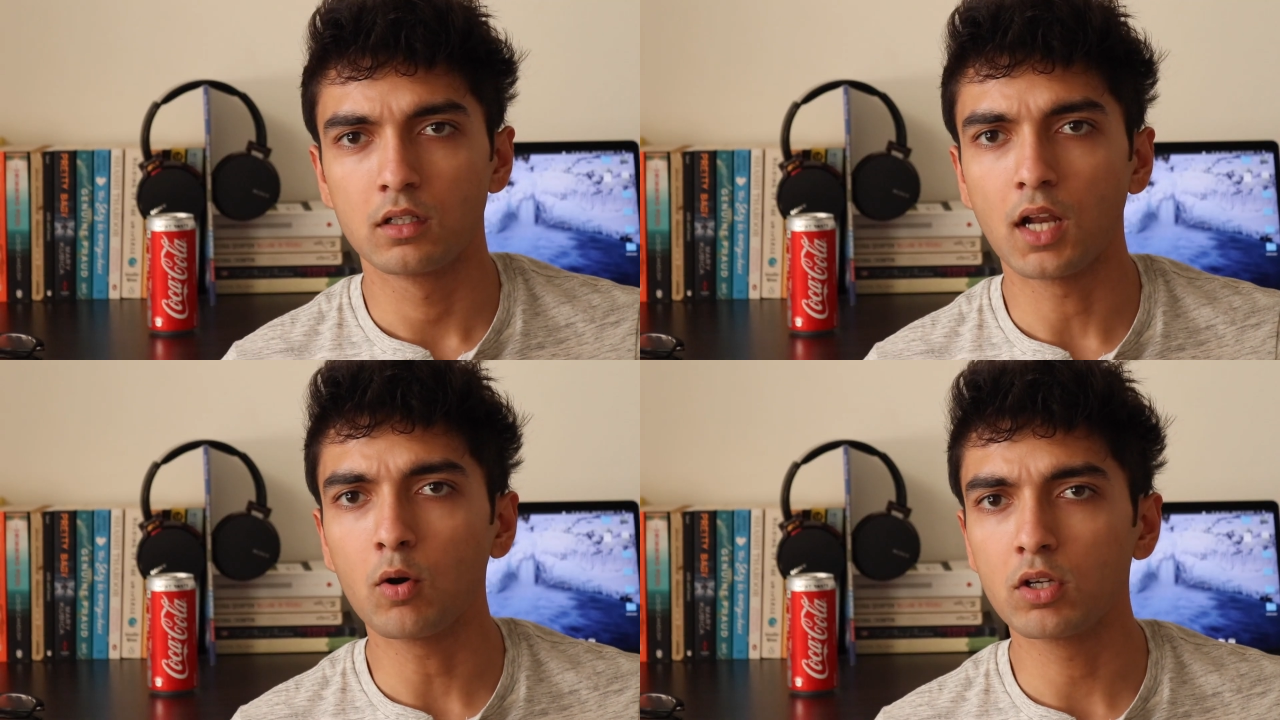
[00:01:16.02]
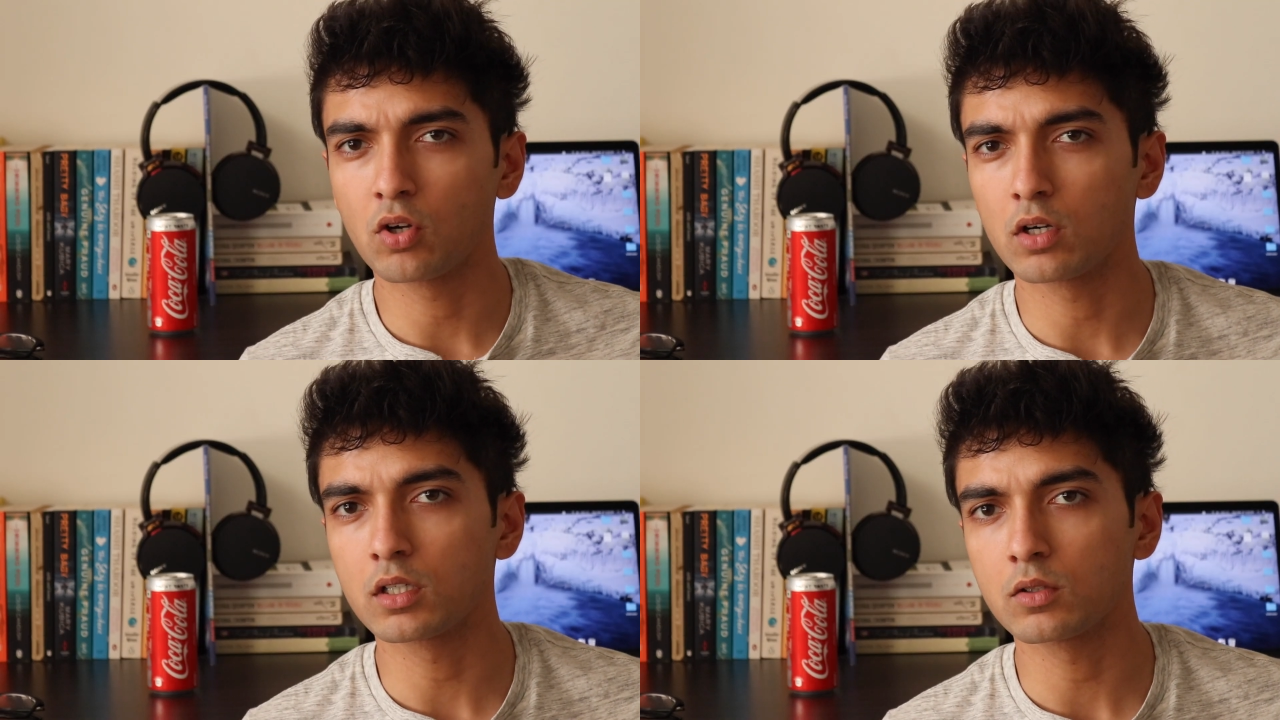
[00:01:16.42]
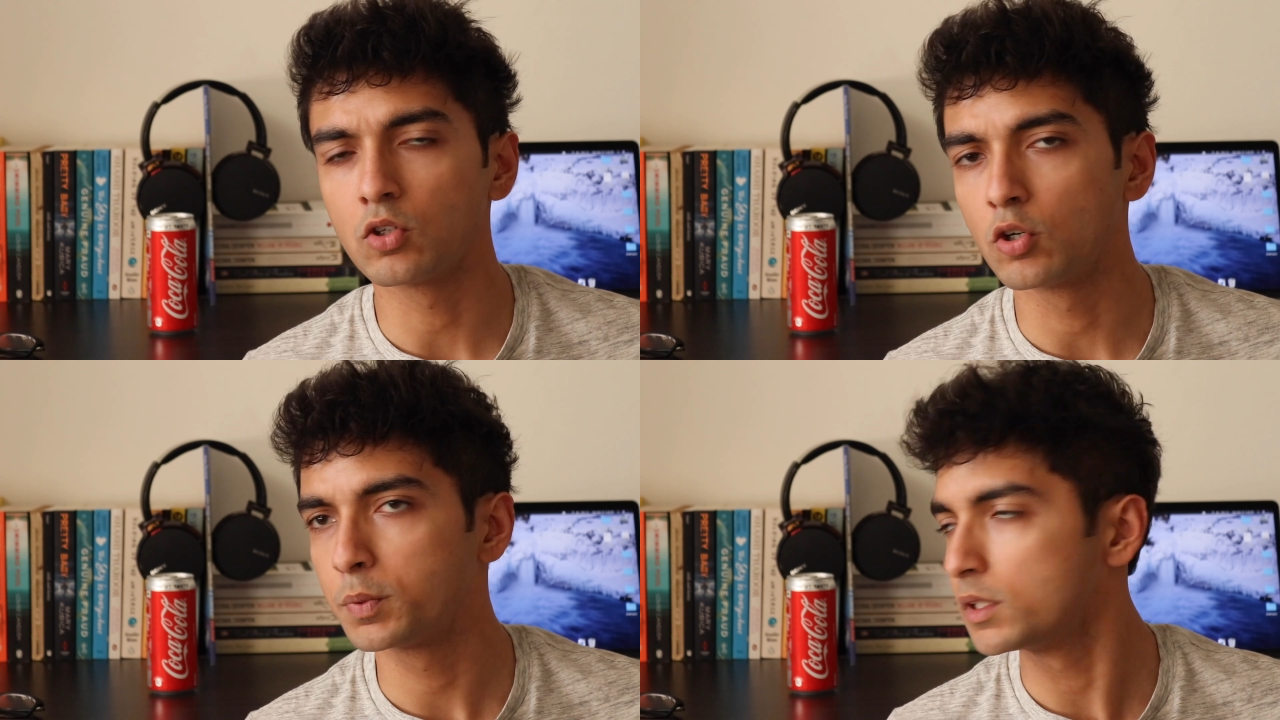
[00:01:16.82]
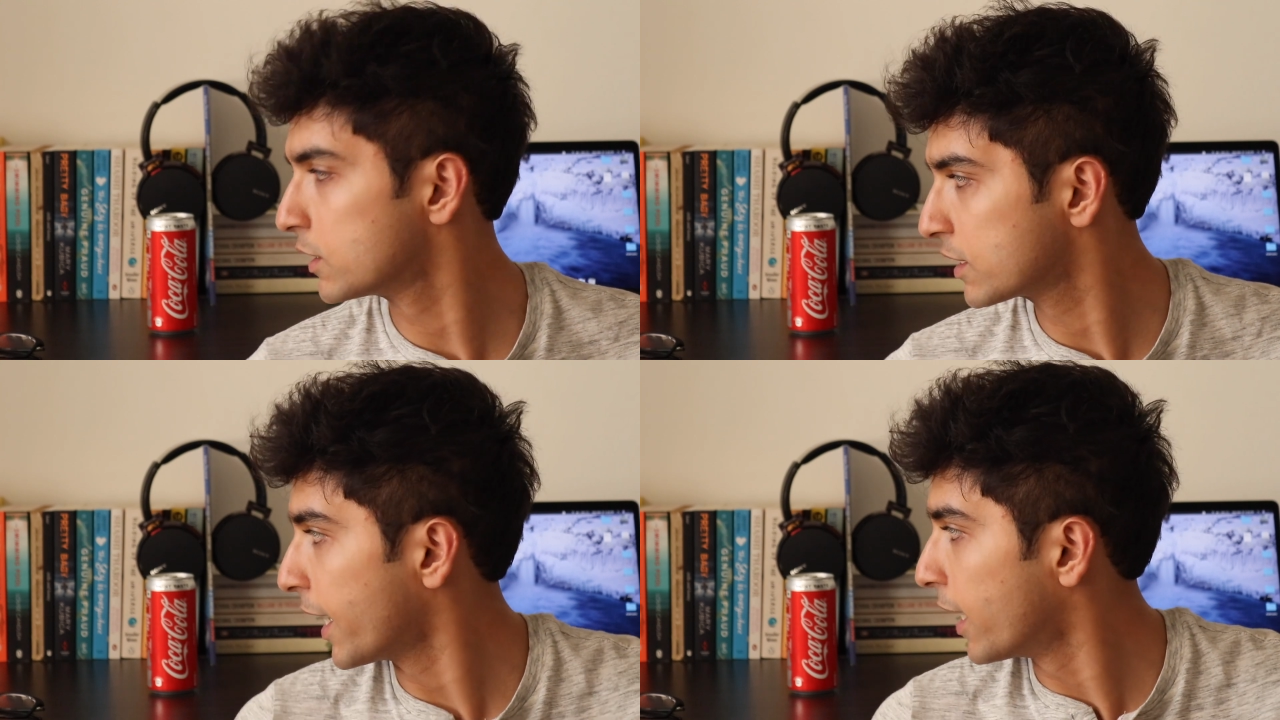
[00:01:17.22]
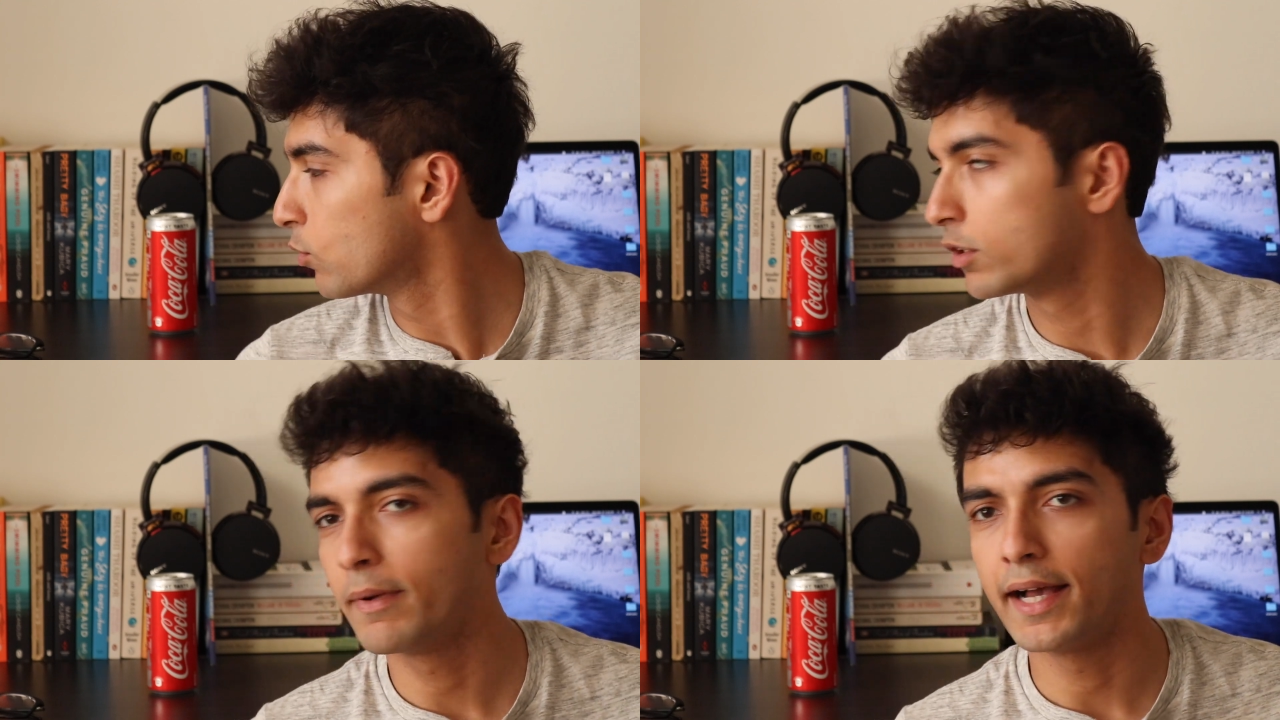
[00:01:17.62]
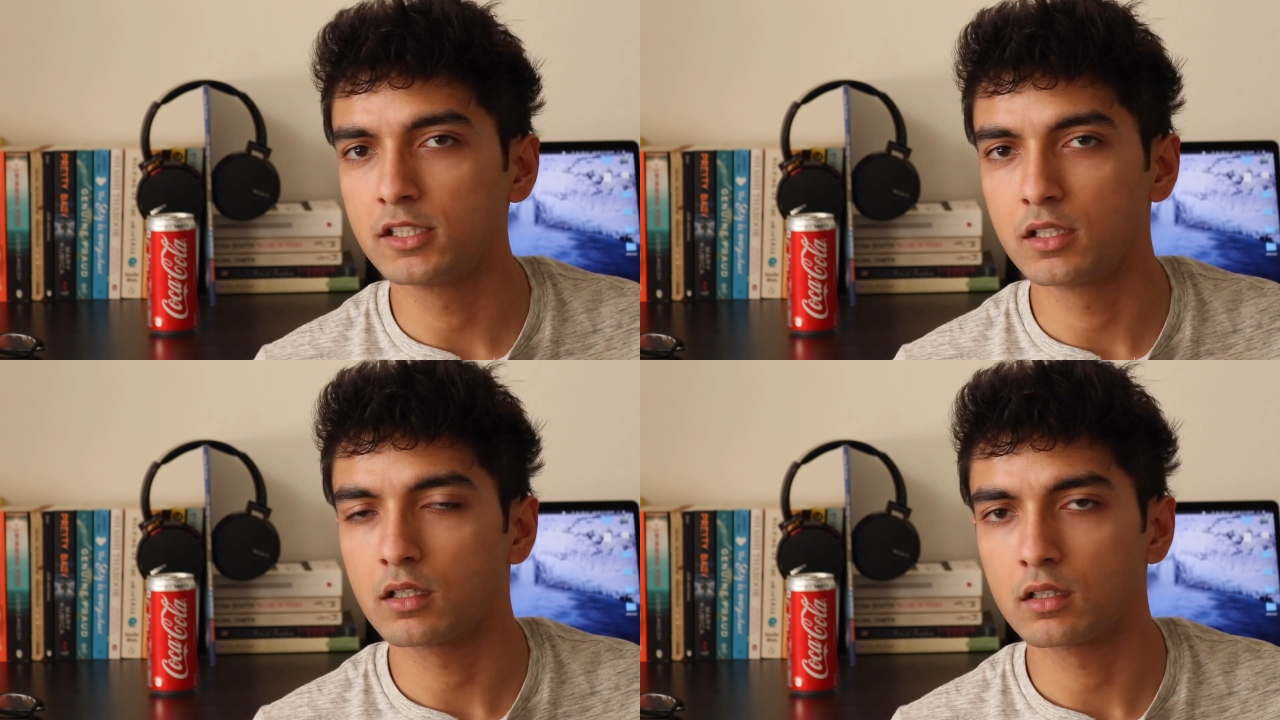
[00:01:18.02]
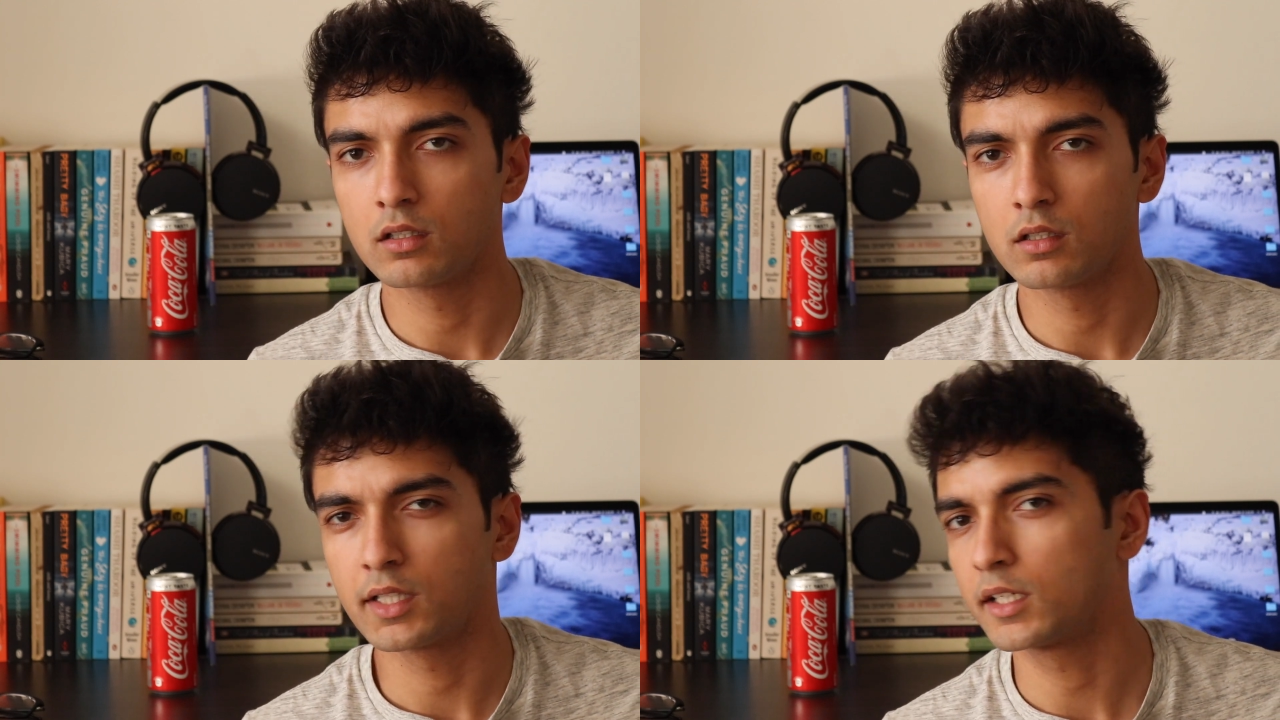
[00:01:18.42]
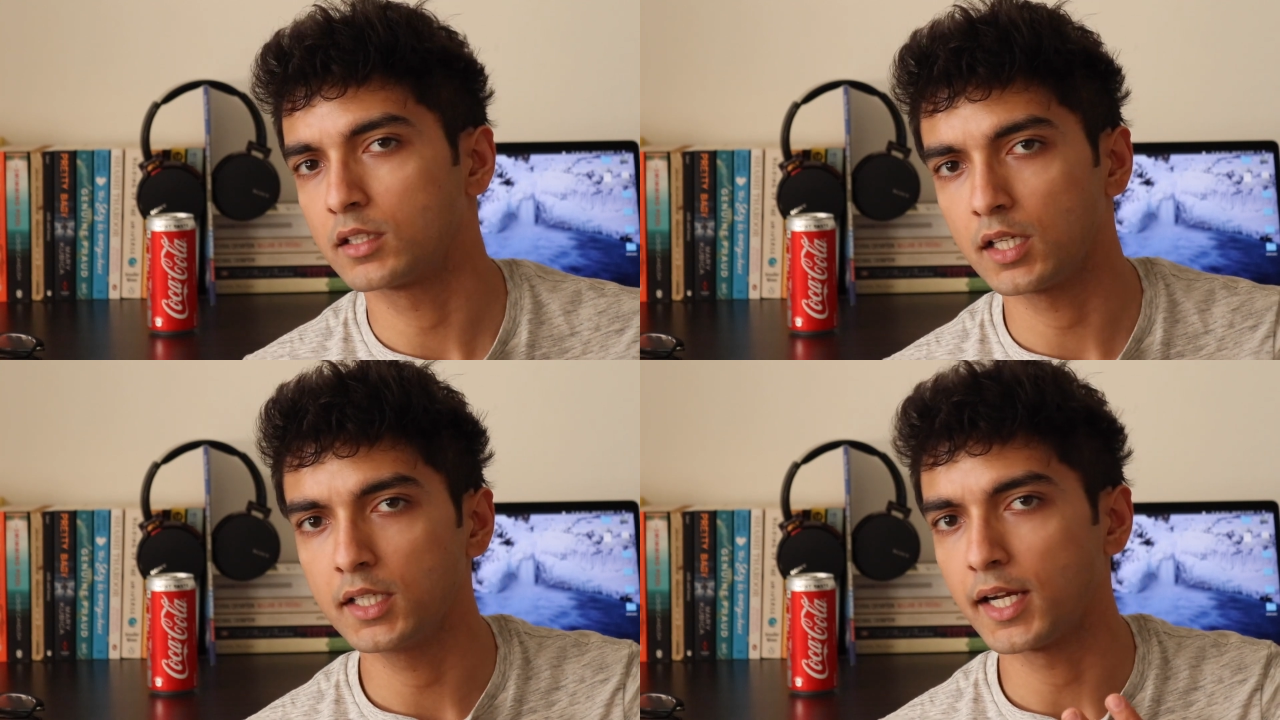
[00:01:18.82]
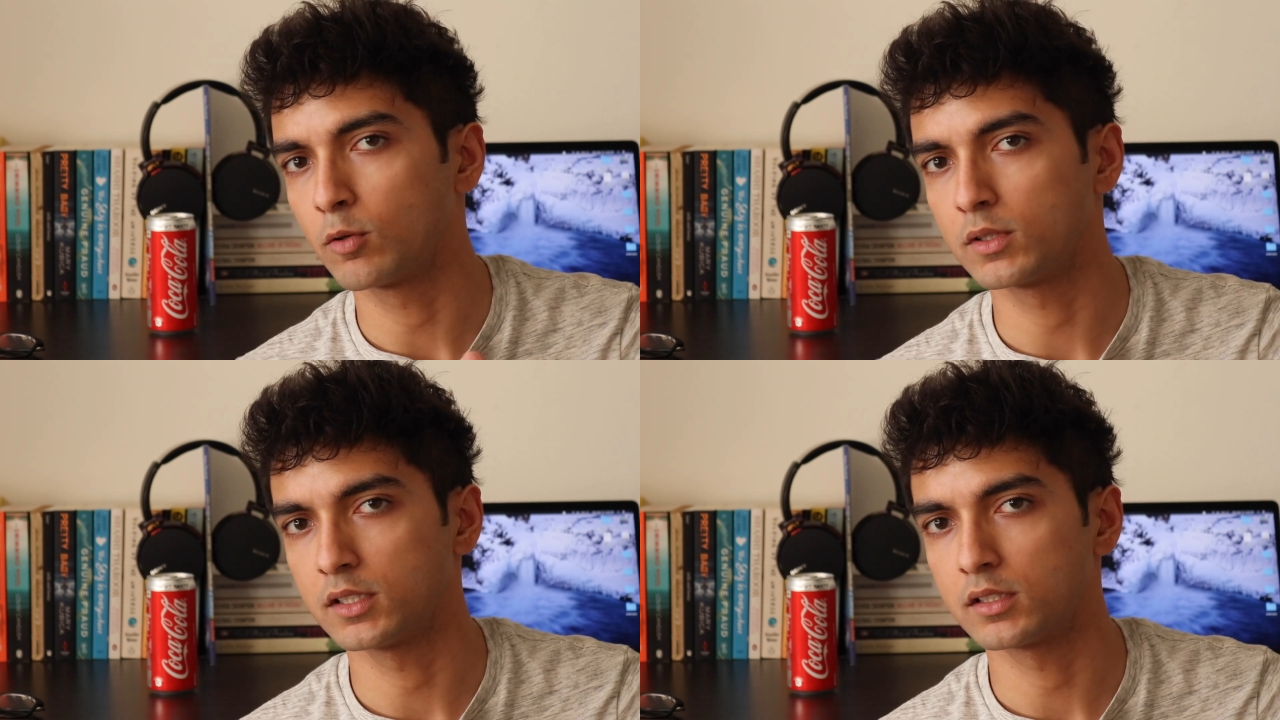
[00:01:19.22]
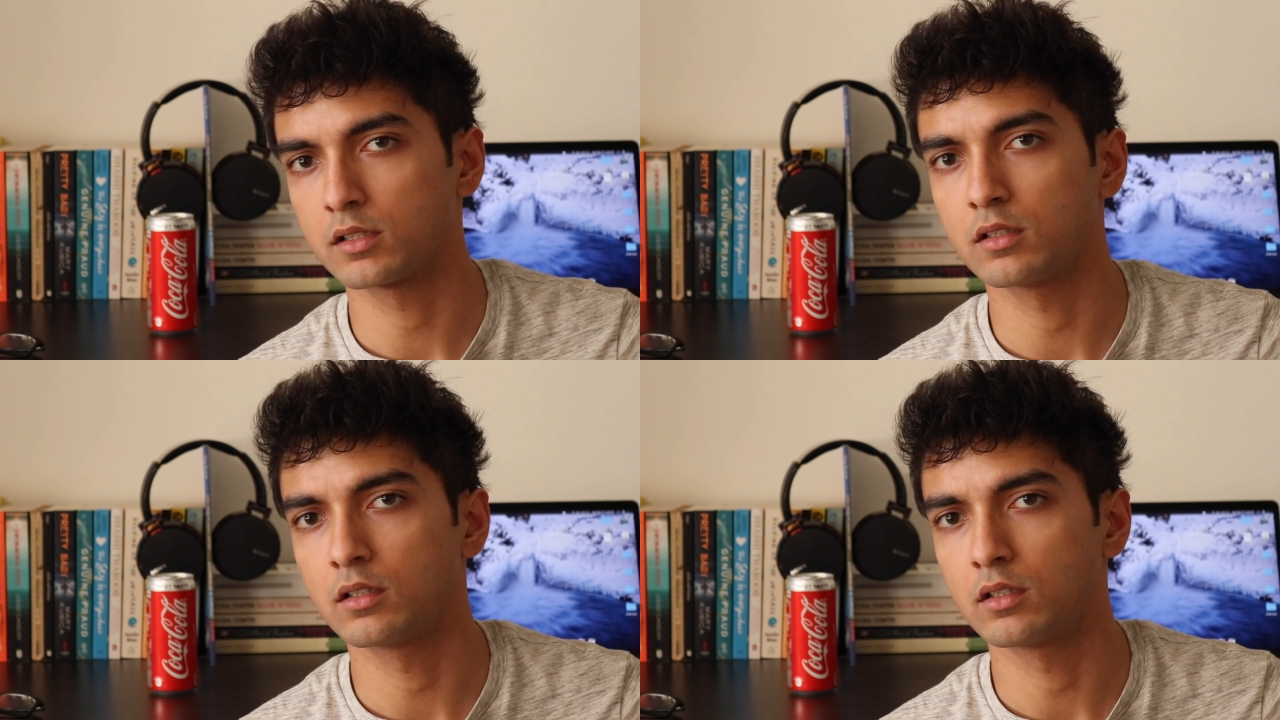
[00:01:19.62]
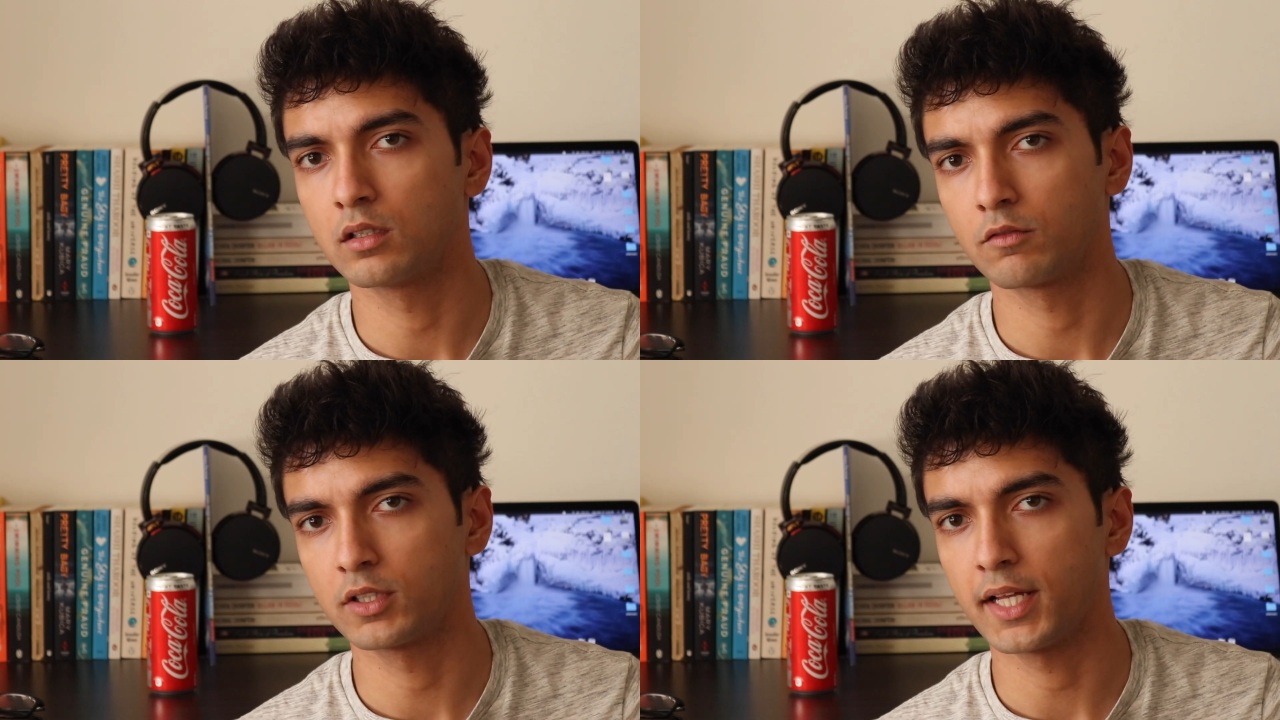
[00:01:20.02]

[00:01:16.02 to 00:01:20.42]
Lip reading: Now, in order to open this can with magic, there are 3 requisites for